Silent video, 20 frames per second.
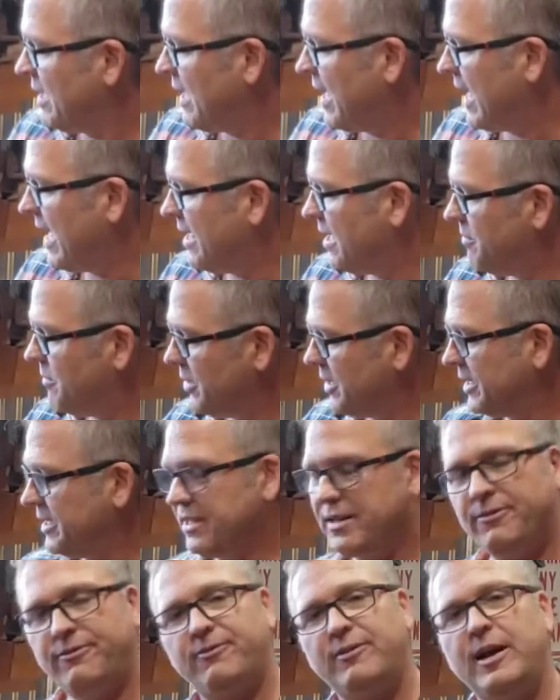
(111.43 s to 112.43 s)
And I'm going to get
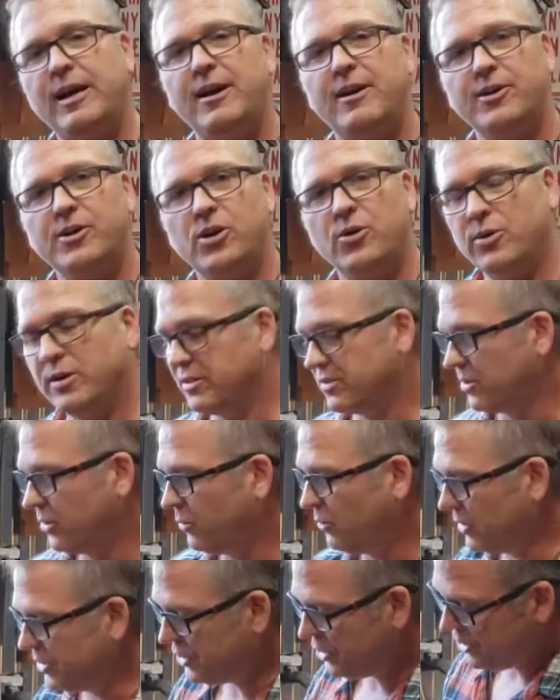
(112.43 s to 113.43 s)
a fire going. So
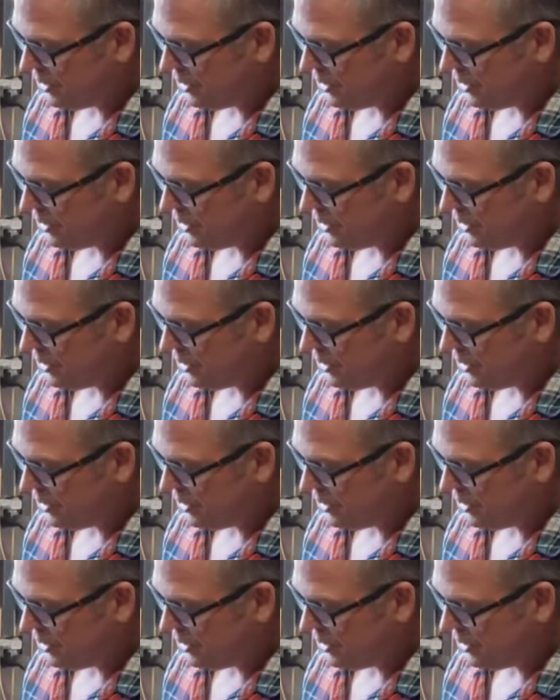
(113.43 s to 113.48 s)
what you